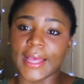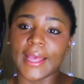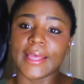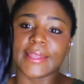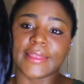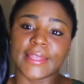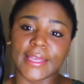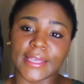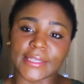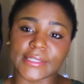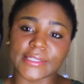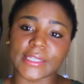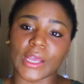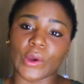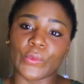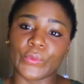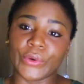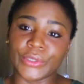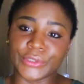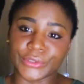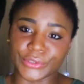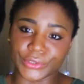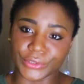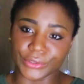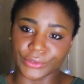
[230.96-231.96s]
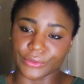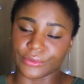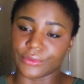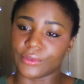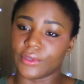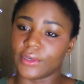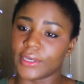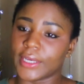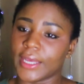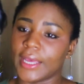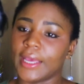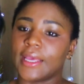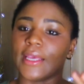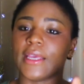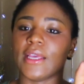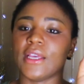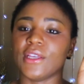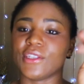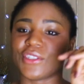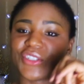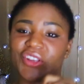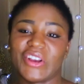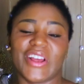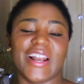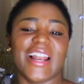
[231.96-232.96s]
this will do. Okay,
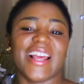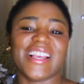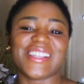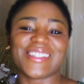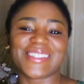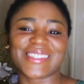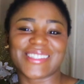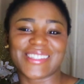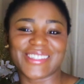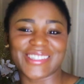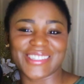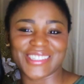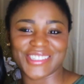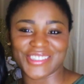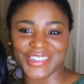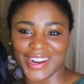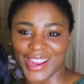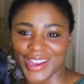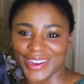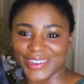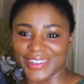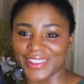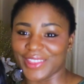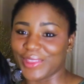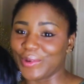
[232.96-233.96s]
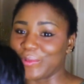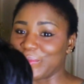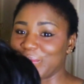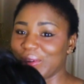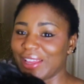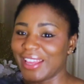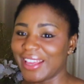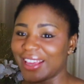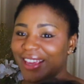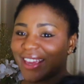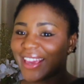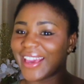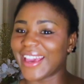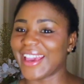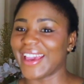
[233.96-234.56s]
so let's just try on the wig